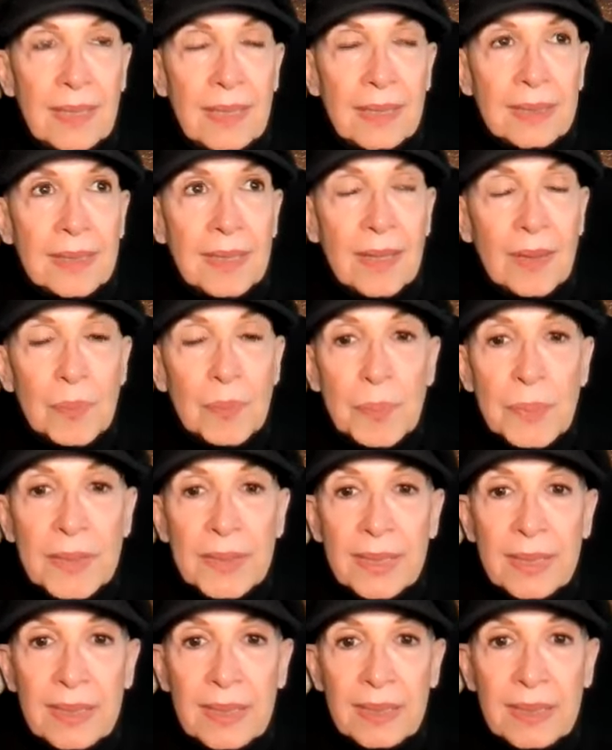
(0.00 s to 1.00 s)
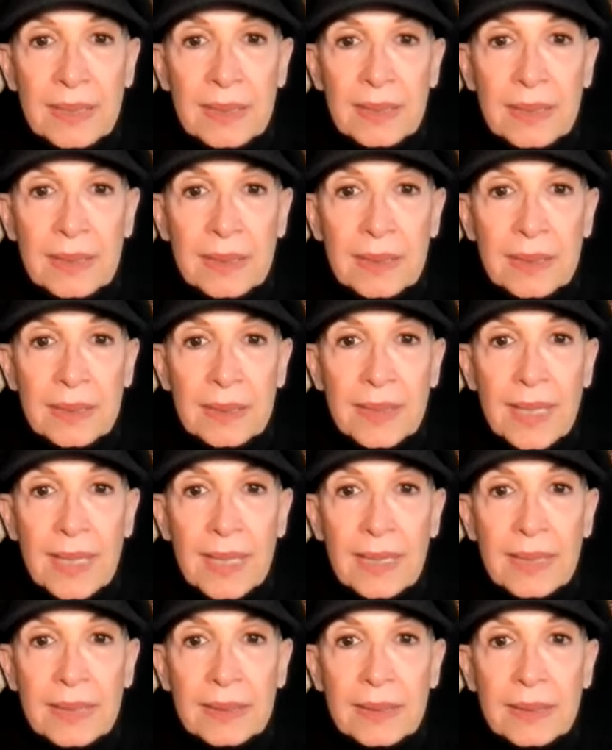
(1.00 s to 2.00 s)
a company
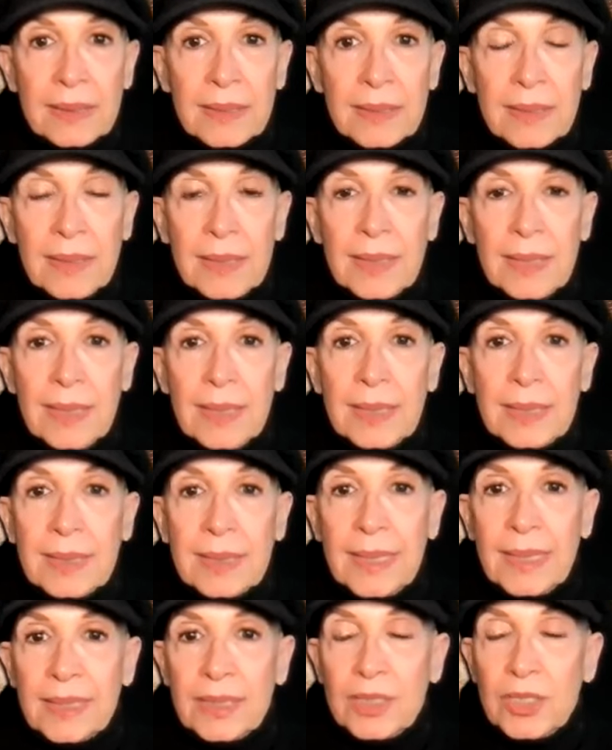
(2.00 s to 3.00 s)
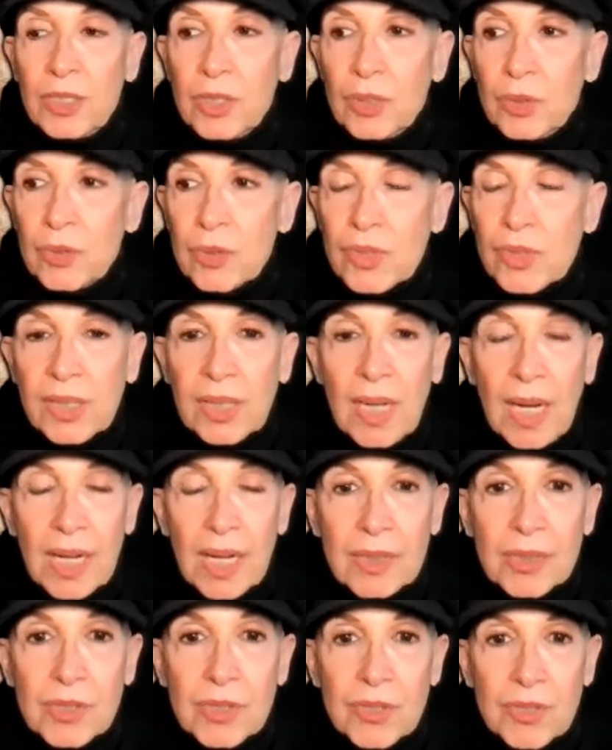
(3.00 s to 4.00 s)
that can use a
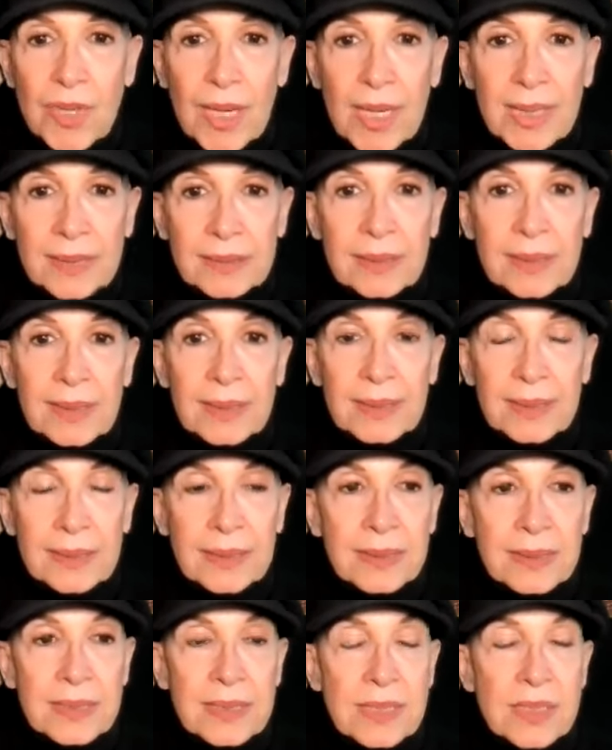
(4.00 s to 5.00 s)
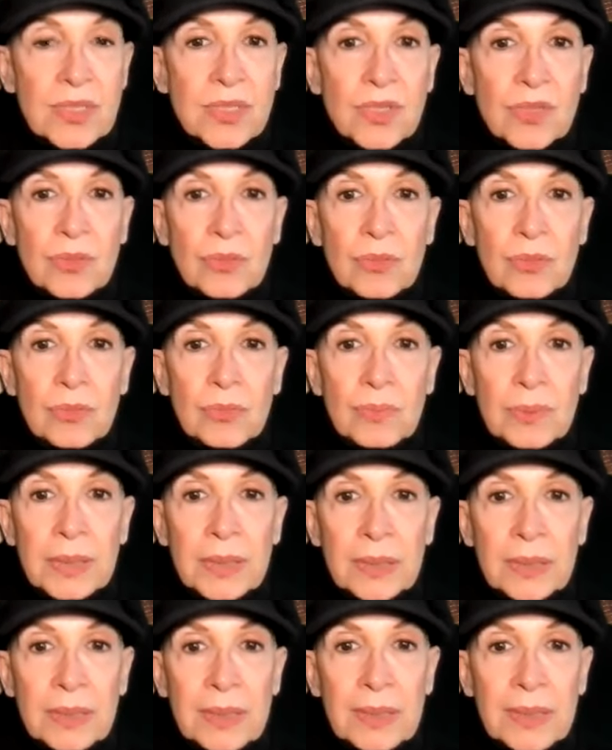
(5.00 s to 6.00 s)
contract like this to
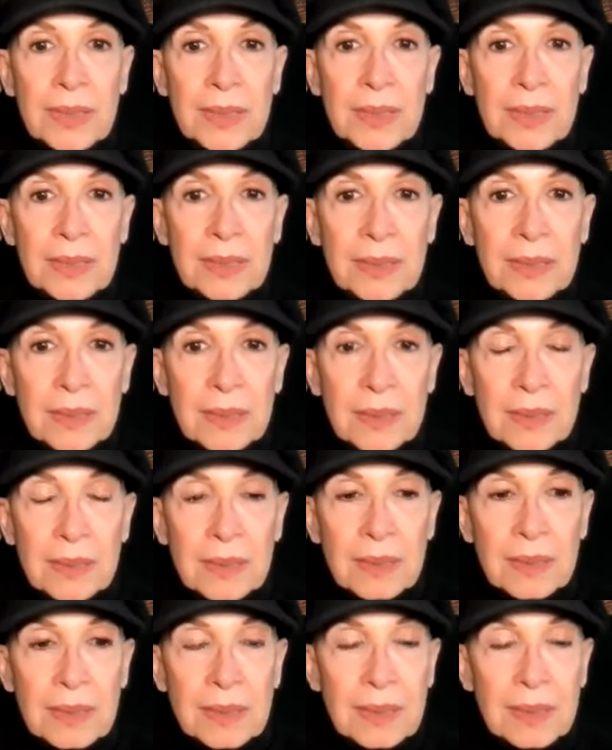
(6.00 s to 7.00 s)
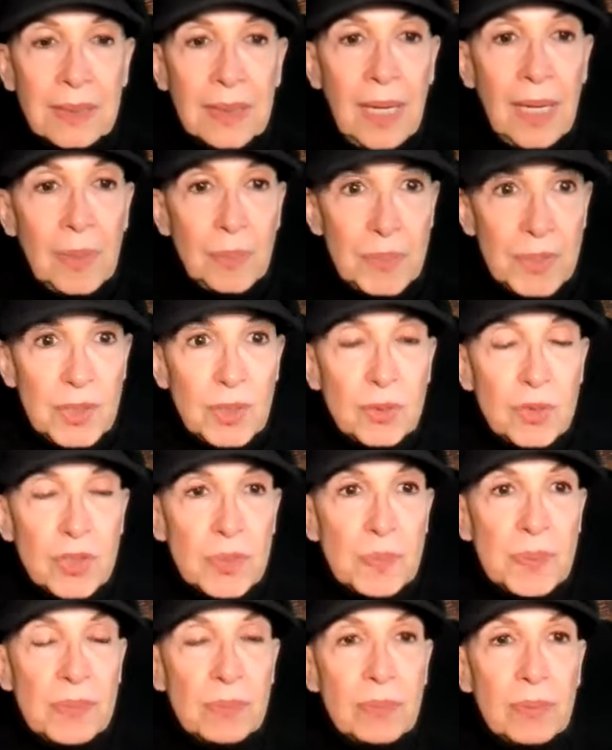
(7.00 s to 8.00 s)
really abuse
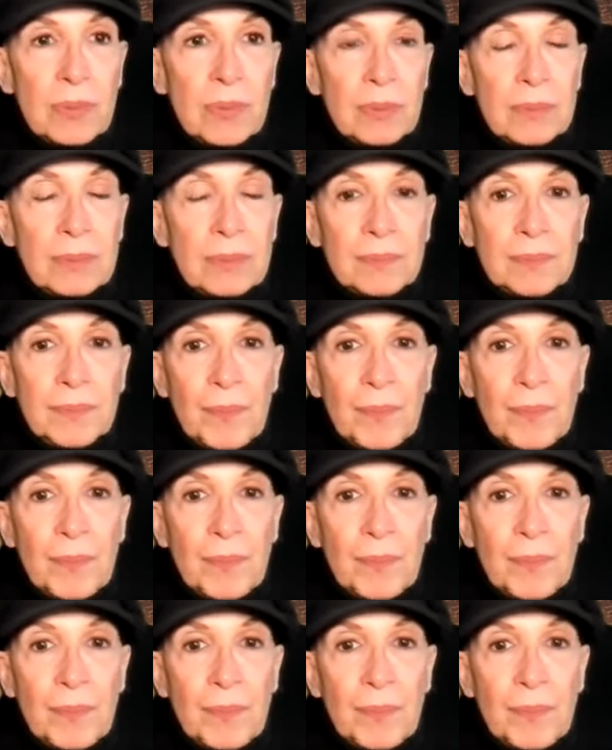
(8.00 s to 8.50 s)
people